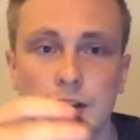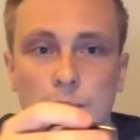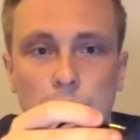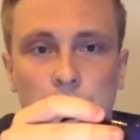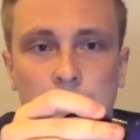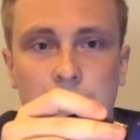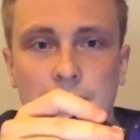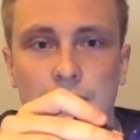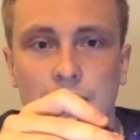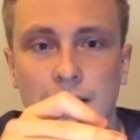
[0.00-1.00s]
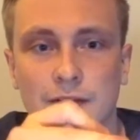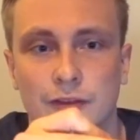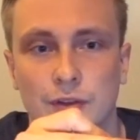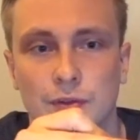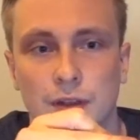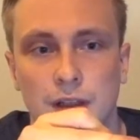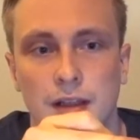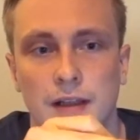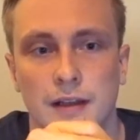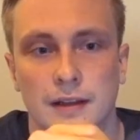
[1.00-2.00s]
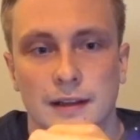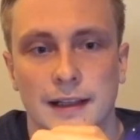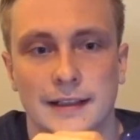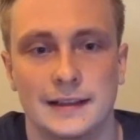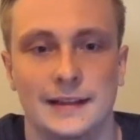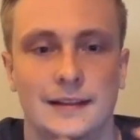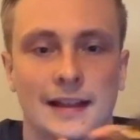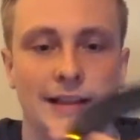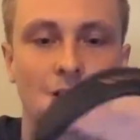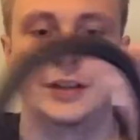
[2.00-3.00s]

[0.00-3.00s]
you plug it into the headphone like this, and then you